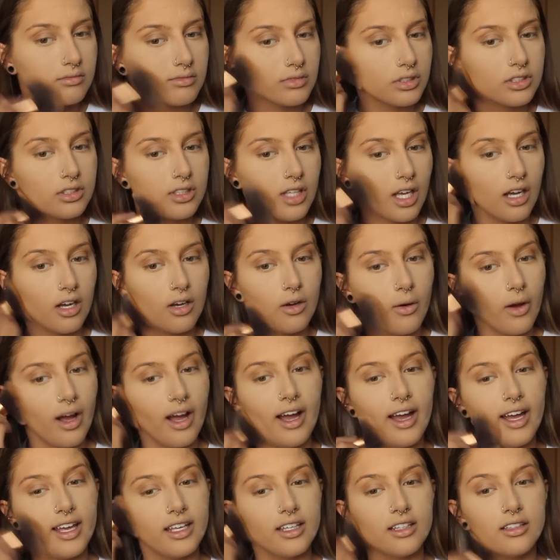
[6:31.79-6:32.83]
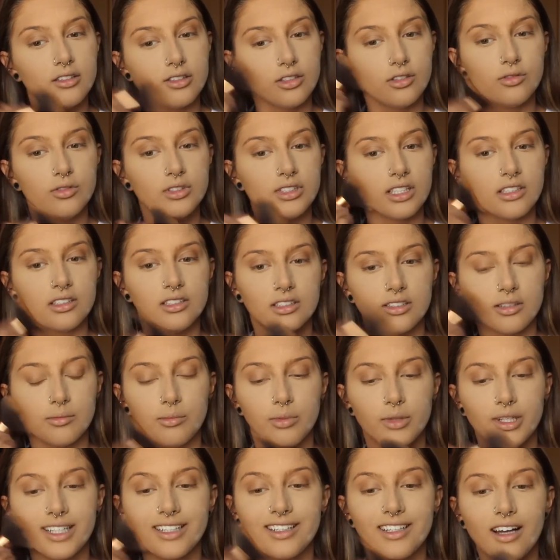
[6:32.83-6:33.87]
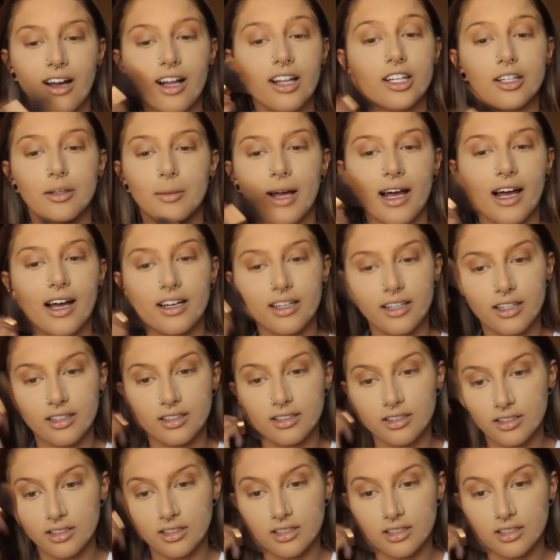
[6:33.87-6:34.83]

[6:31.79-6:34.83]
So I use this to bring color back.